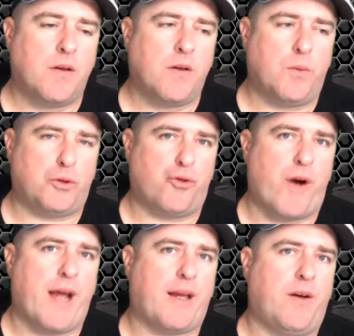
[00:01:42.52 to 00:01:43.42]
was
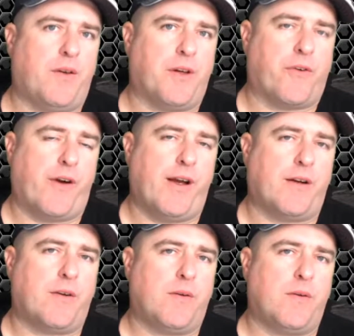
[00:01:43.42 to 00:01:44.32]
dragging on the
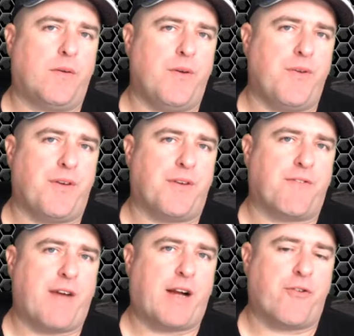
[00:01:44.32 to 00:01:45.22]
ground using the
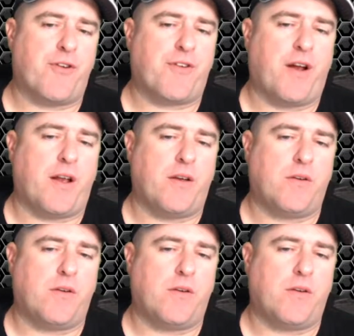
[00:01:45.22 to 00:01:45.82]
factory settings.